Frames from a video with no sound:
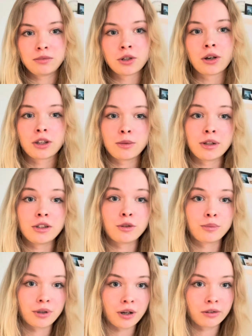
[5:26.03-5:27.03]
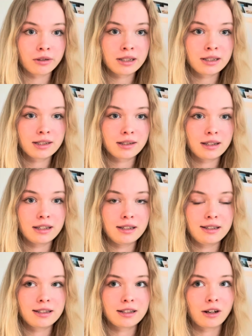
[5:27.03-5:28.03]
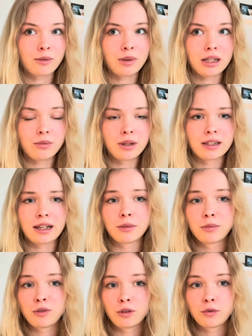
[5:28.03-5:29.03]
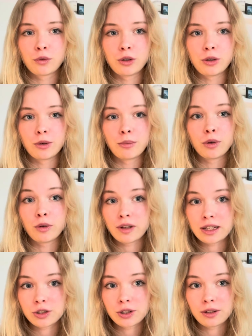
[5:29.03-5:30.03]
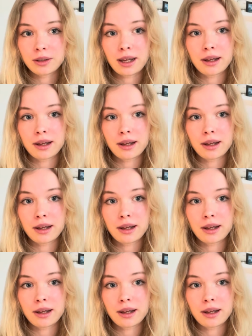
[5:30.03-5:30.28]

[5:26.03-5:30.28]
document your progress is gonna be really helpful for your motivation,